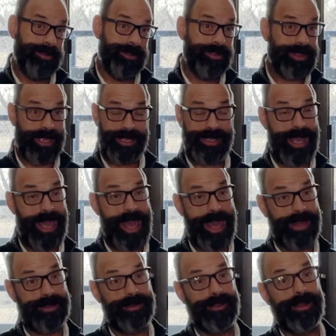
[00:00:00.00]
Thank
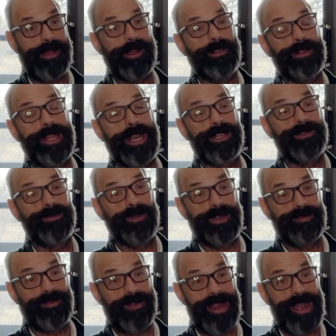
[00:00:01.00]
God I only had
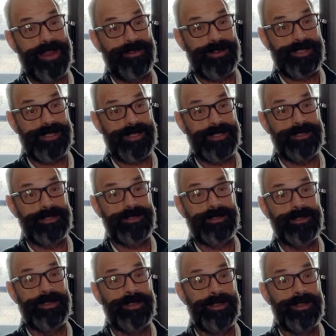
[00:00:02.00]
24 hours, because